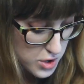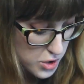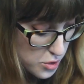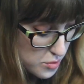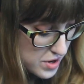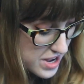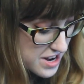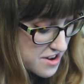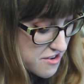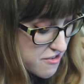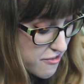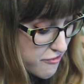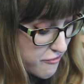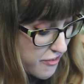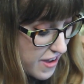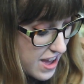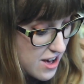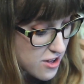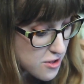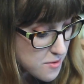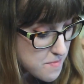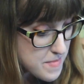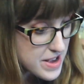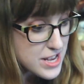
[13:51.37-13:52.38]
You didn't
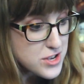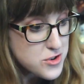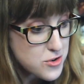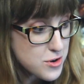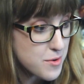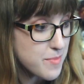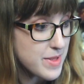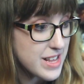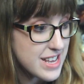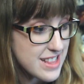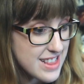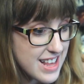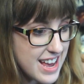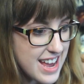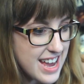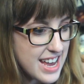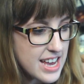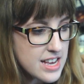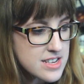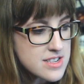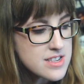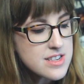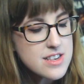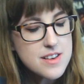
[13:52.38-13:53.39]
fail miserably,
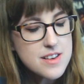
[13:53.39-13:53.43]
Lays.